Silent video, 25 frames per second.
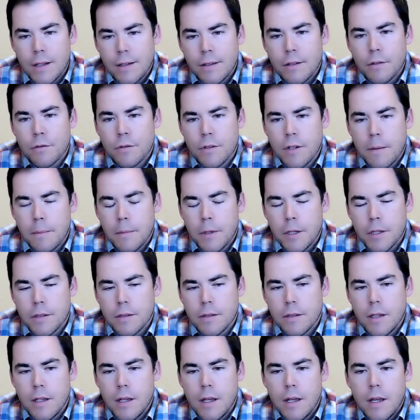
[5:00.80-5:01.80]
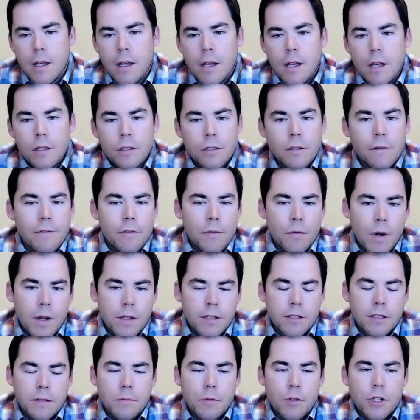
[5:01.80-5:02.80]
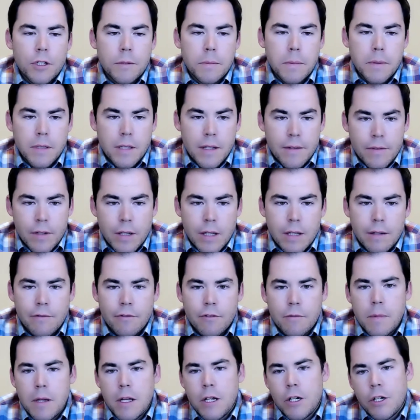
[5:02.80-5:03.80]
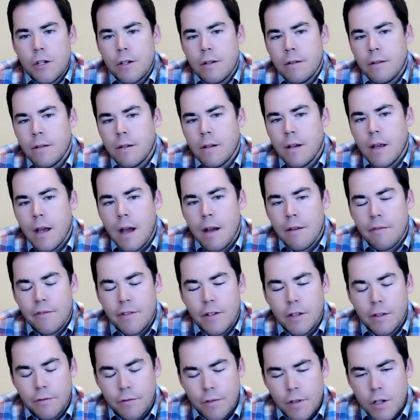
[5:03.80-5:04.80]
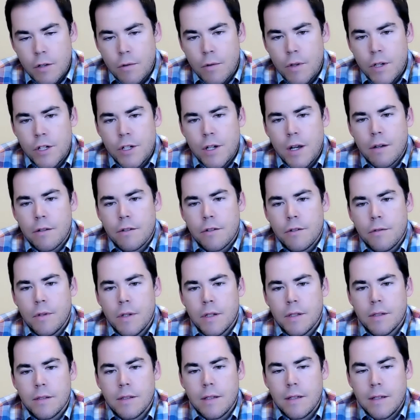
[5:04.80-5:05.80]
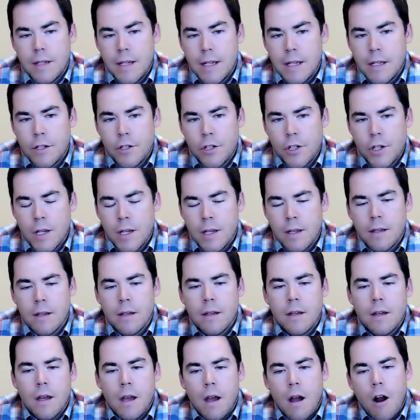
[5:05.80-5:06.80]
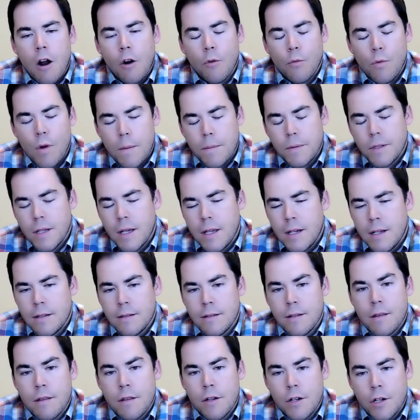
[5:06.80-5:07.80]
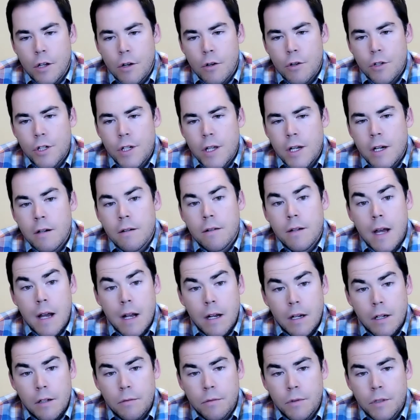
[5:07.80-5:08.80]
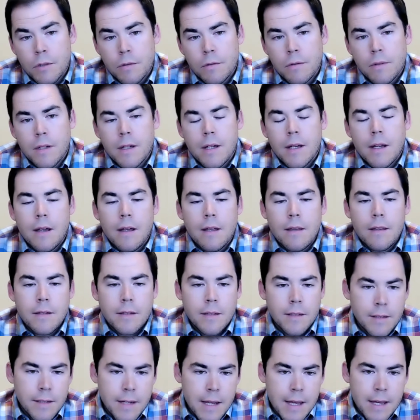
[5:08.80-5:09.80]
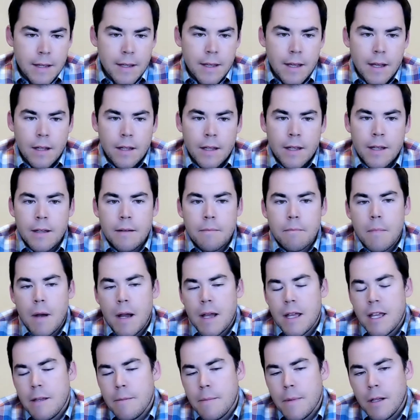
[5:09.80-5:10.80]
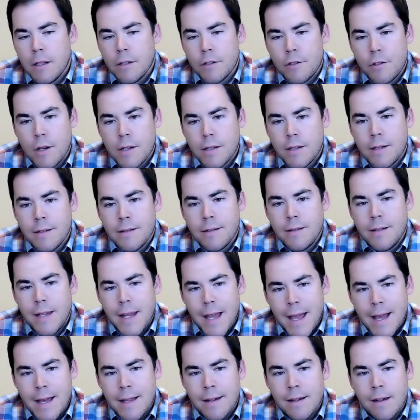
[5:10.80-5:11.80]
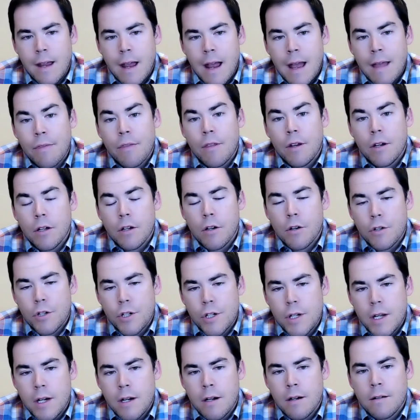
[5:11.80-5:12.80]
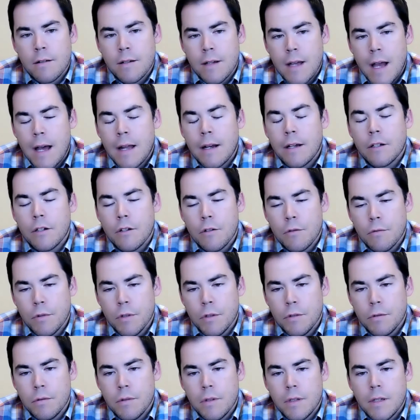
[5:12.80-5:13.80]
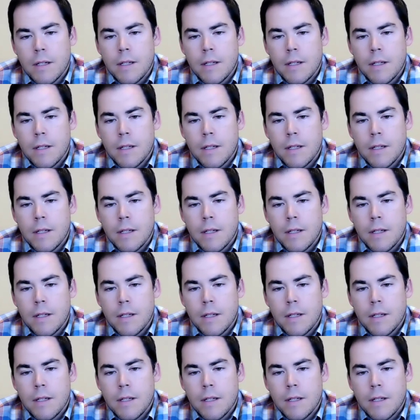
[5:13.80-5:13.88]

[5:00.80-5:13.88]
at those numbers. So if you want some more specific information, feel free to reach out to us at TNG. Our website is thenegotiator.guru. This is Dan Kelly. My email address is dan@thenegotiator.guru.